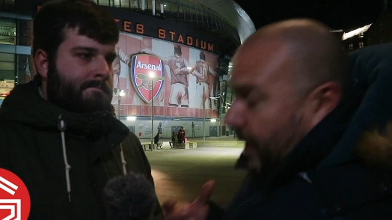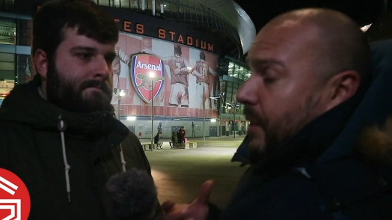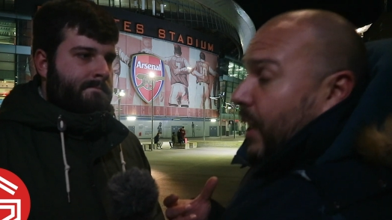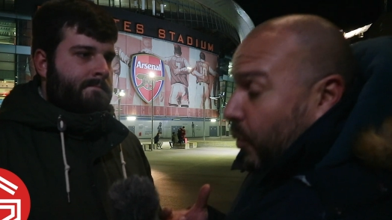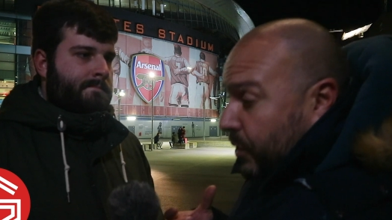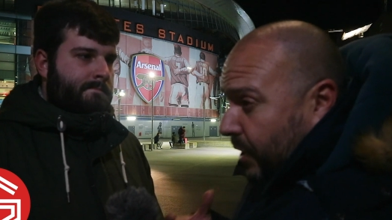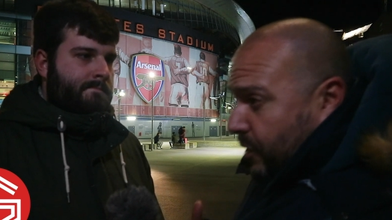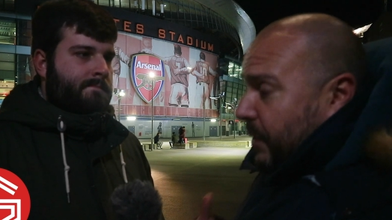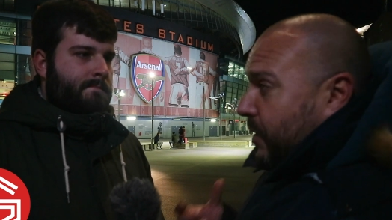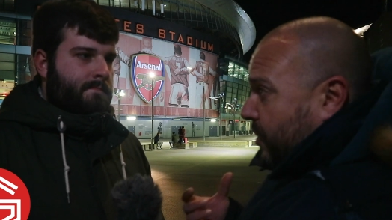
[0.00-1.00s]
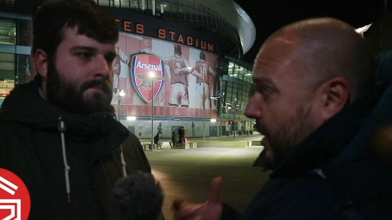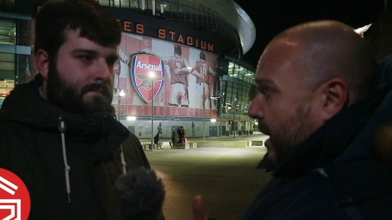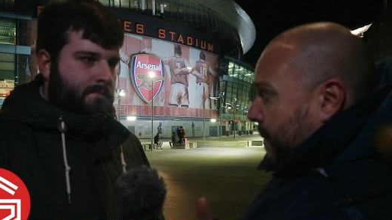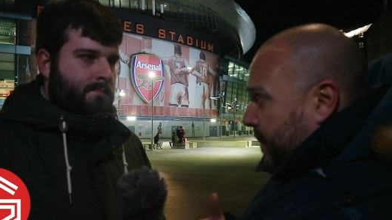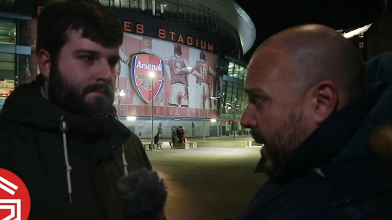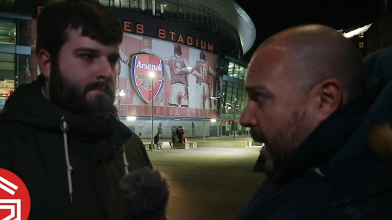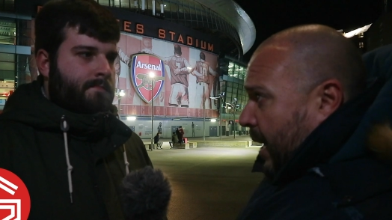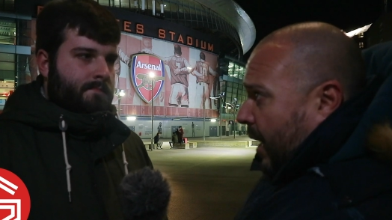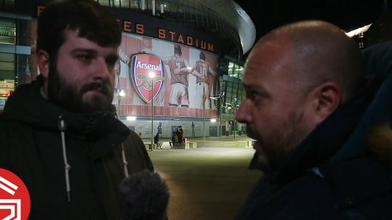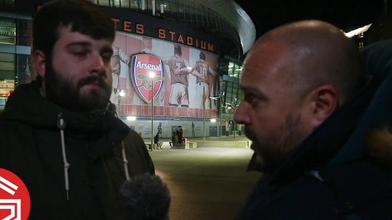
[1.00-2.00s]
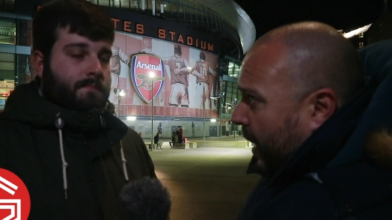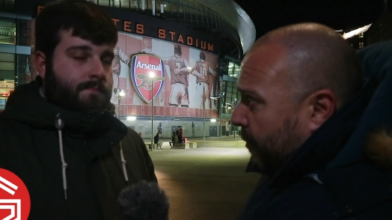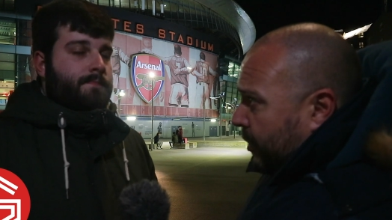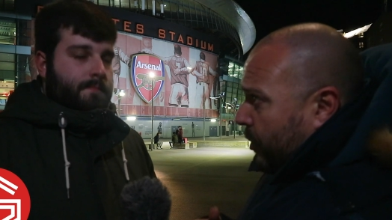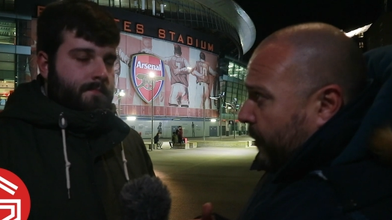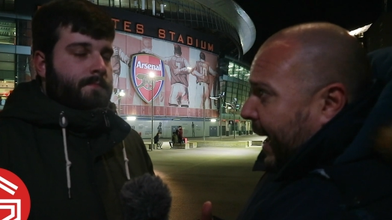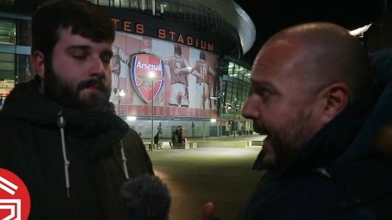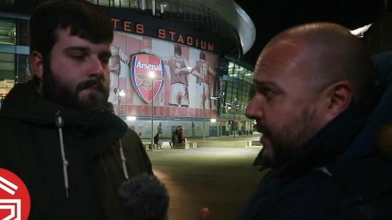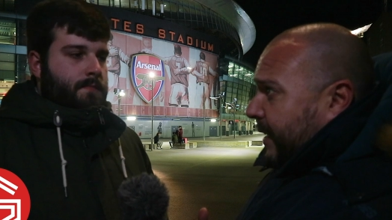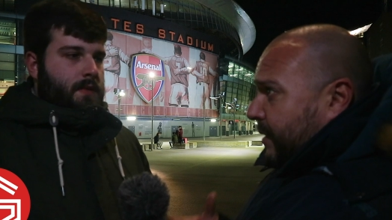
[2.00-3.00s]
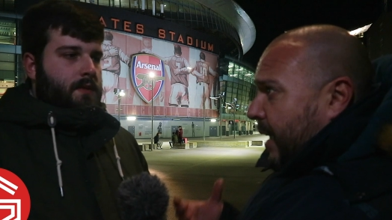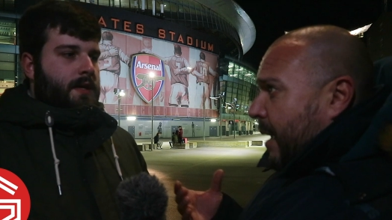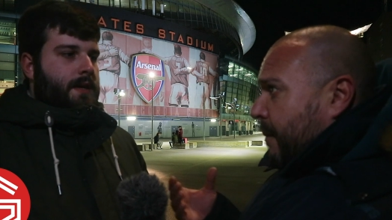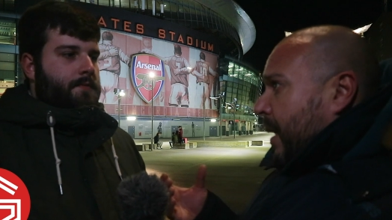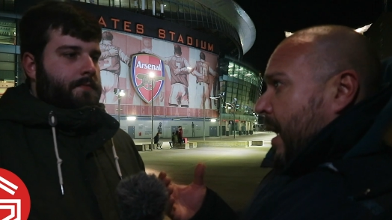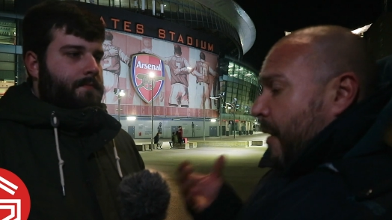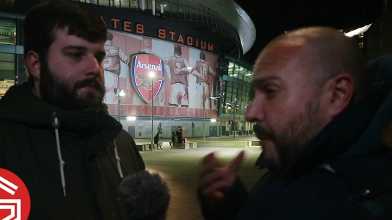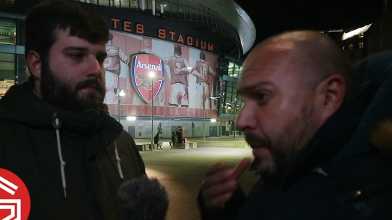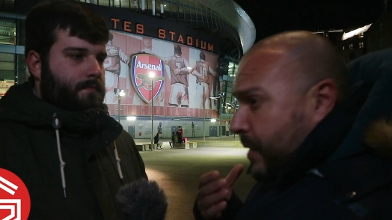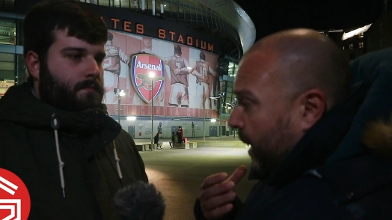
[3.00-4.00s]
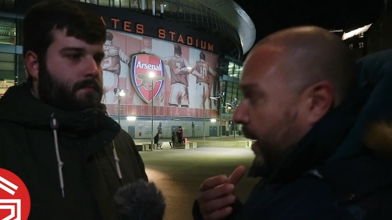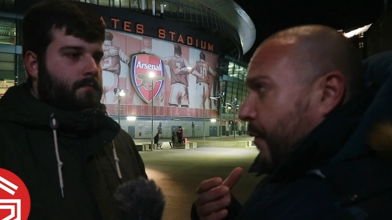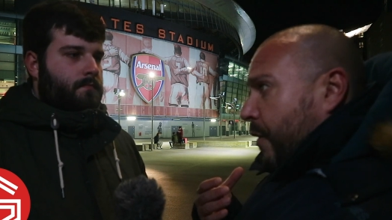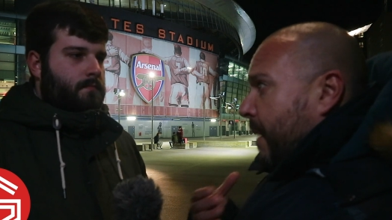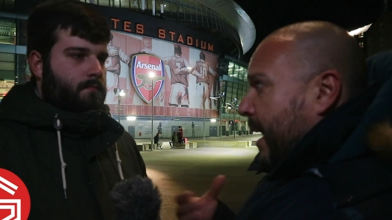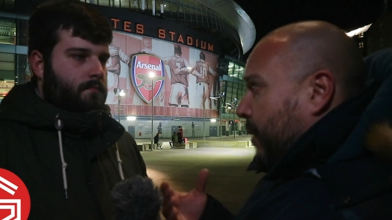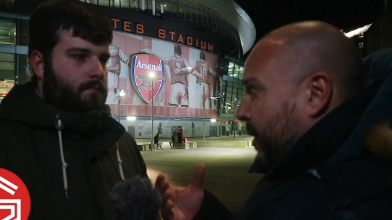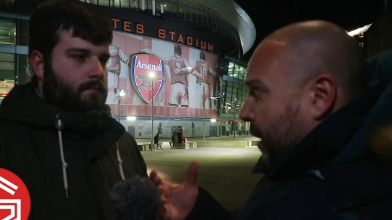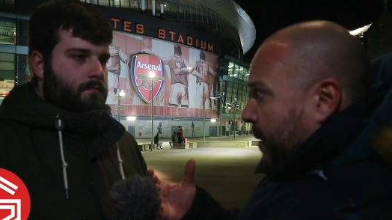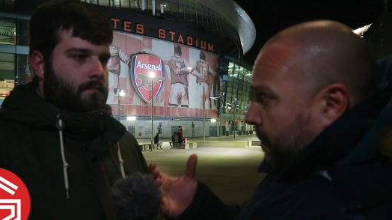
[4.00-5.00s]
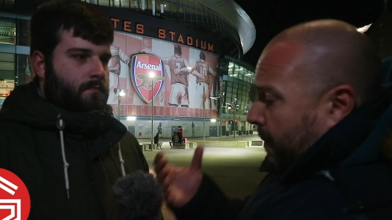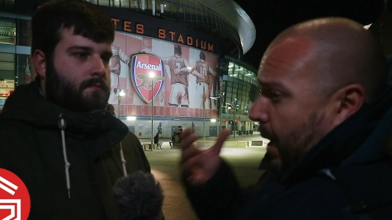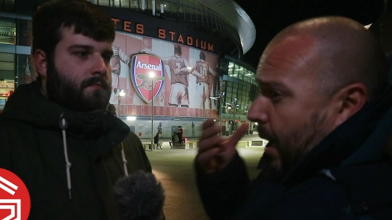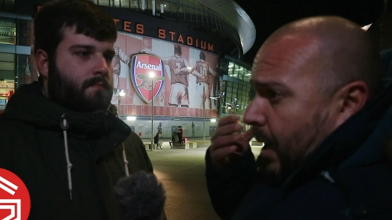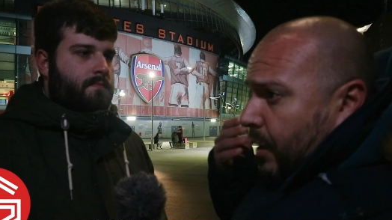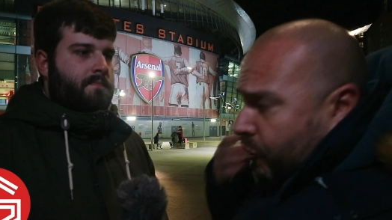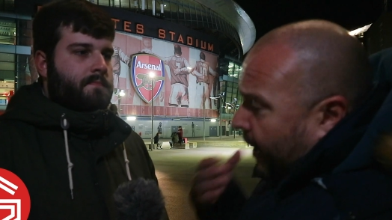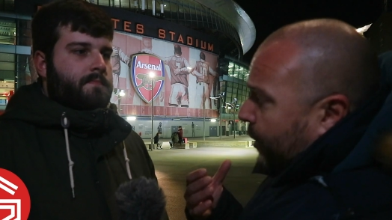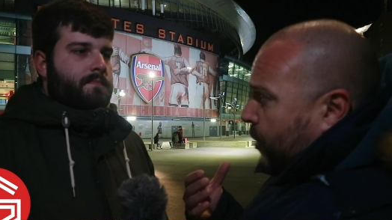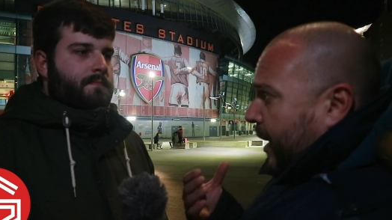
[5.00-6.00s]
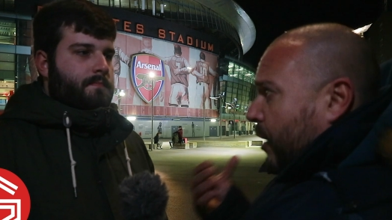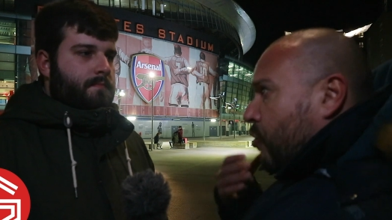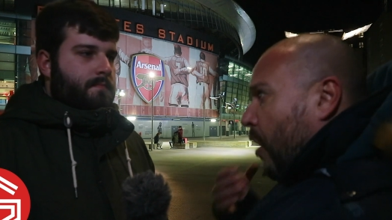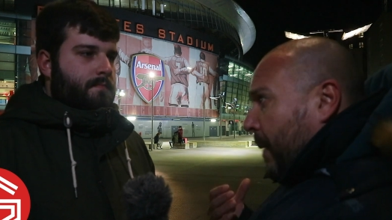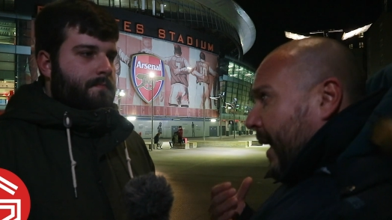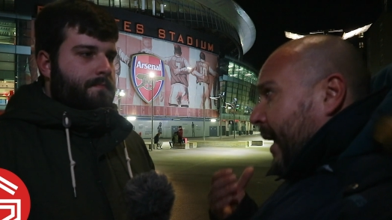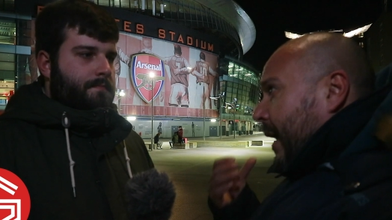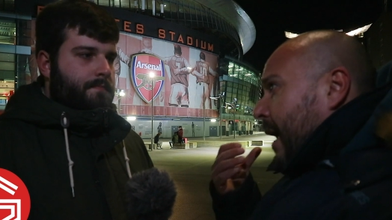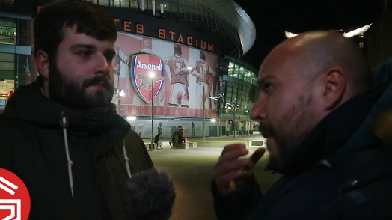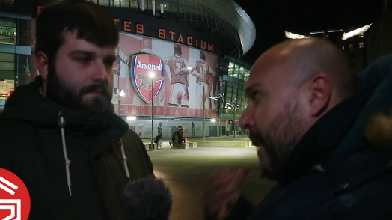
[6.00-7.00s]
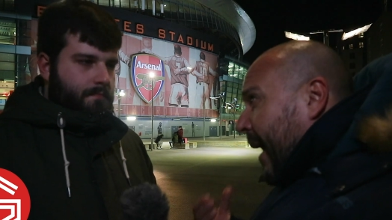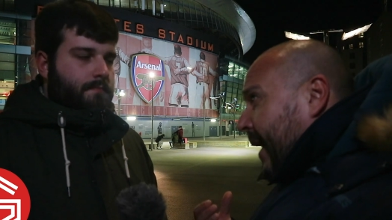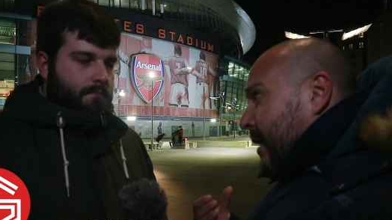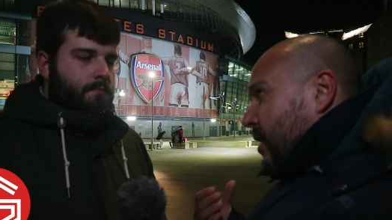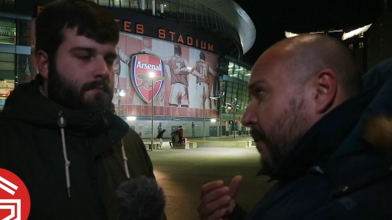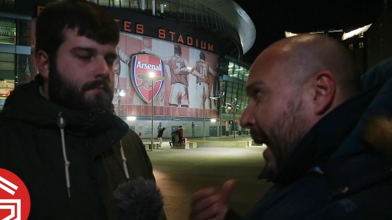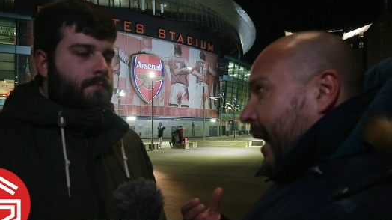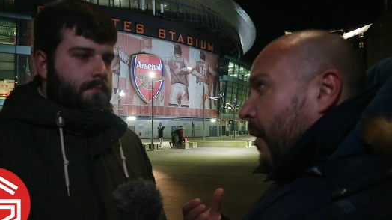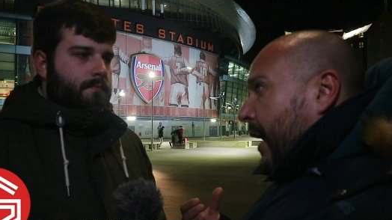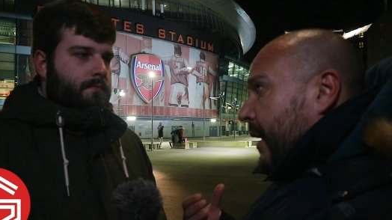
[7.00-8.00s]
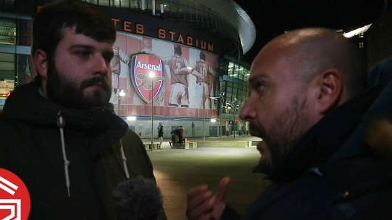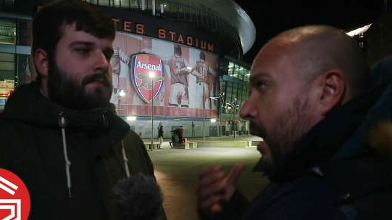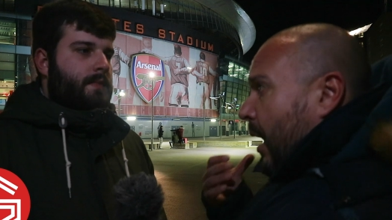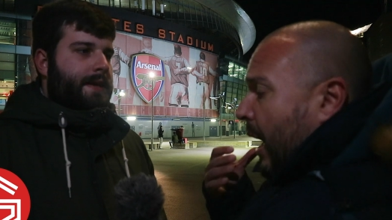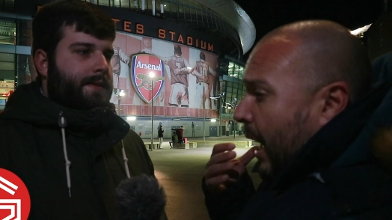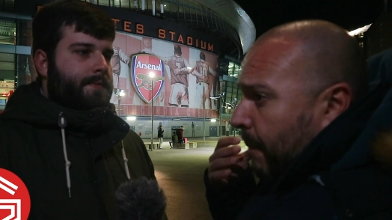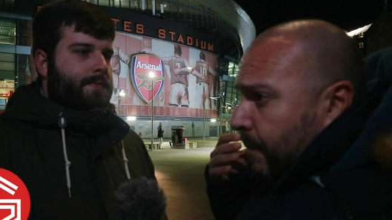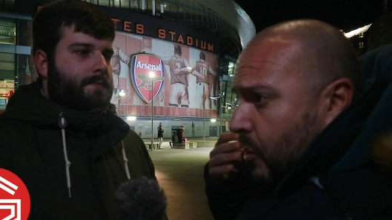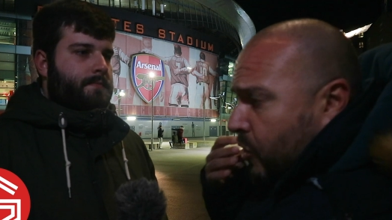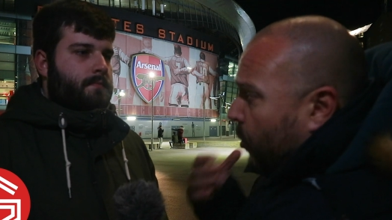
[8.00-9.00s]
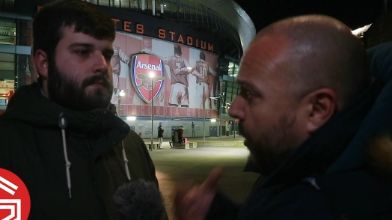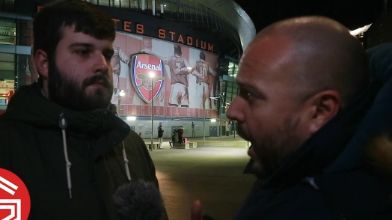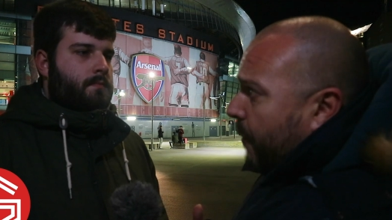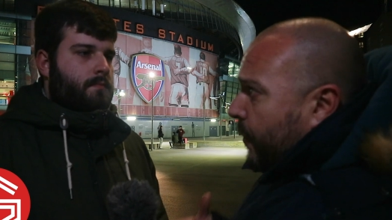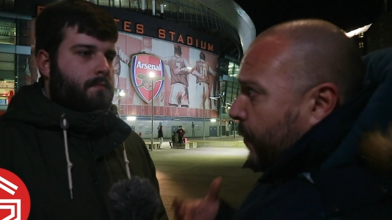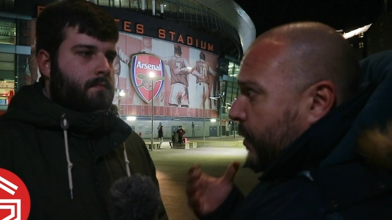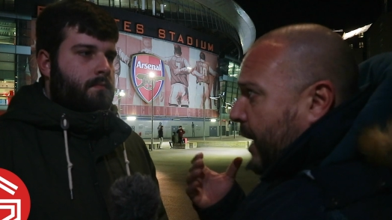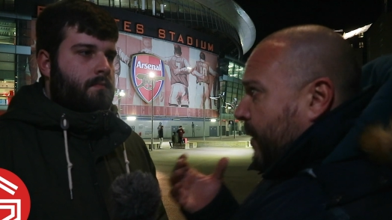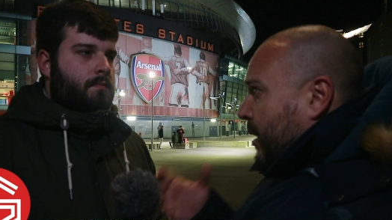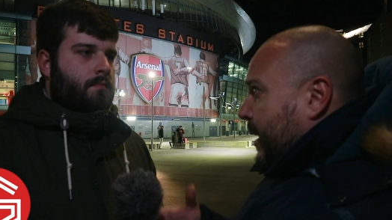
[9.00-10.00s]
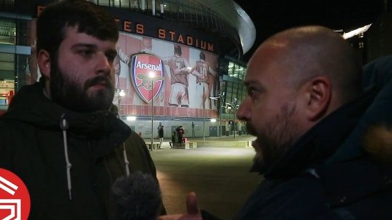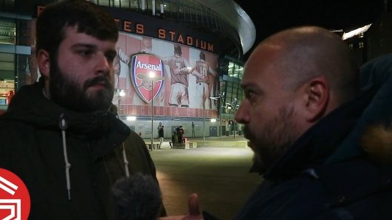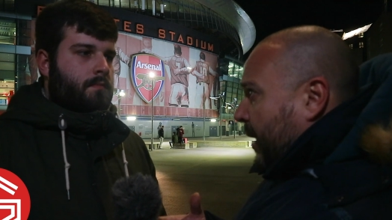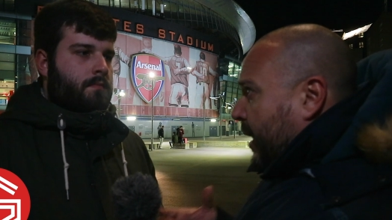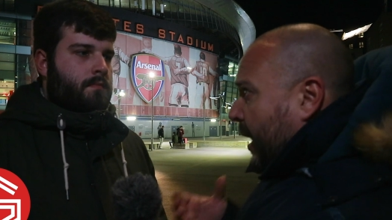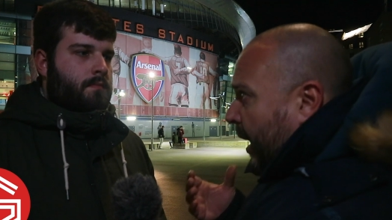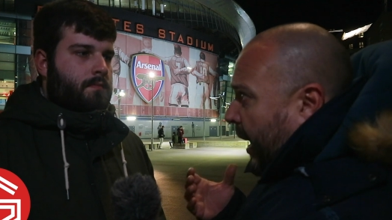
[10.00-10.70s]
Speaker 1: technical adjustments that um, Arteta had sort of enacted, um, yeah. particularly for me with um, Granit Xhaka dropping back into the back line yeah. um, to sort of cover for David Luiz when